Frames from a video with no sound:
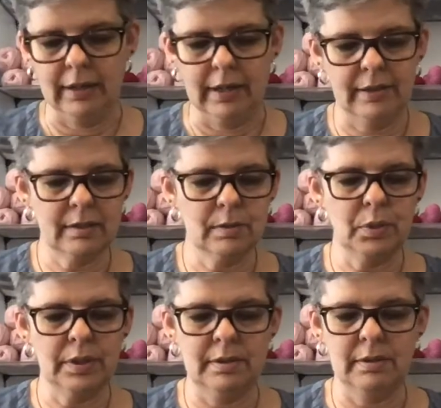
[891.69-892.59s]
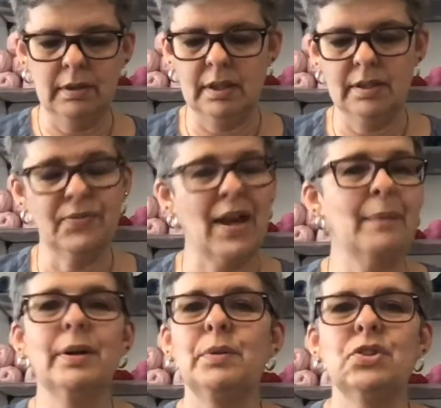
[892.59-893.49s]
Now this
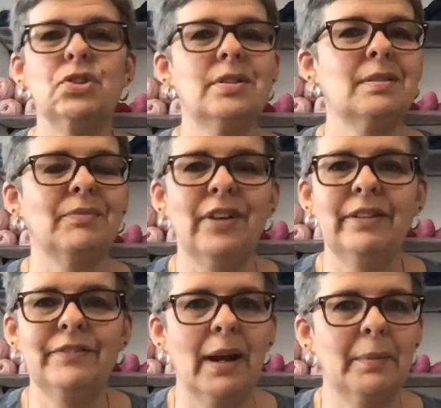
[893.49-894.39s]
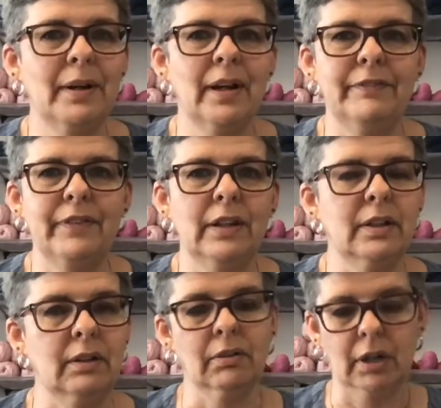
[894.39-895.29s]
fabric was just some fun fabric I found
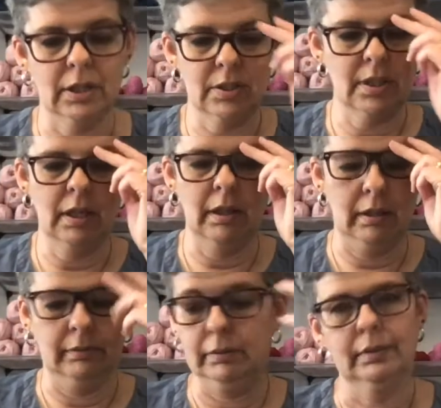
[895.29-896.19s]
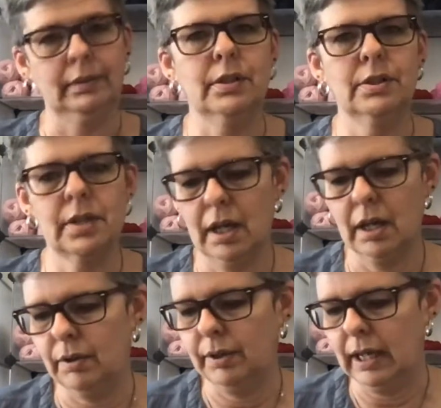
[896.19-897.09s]
at a garage sale years
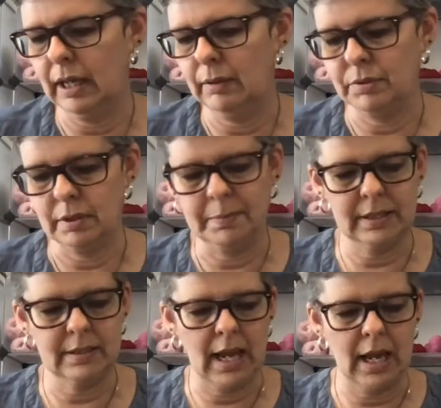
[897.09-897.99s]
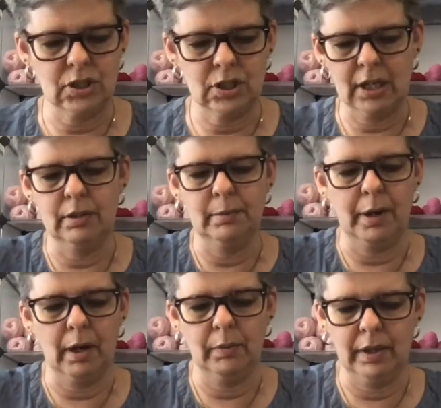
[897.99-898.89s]
ago. Again, it was in my stash and I couldn't
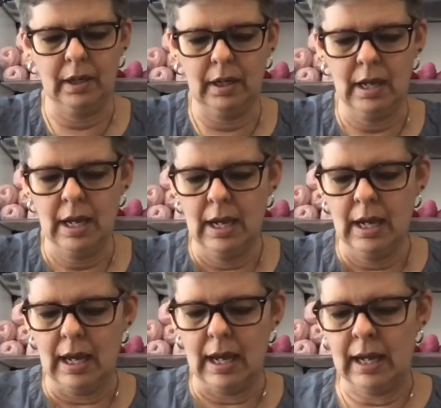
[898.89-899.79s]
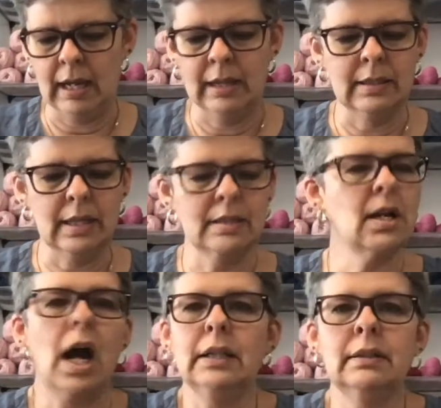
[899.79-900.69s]
part with it. and it's
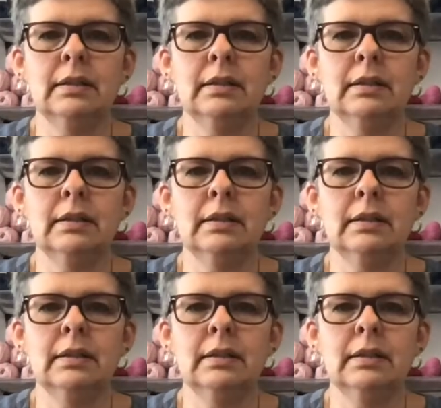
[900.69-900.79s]
cotton.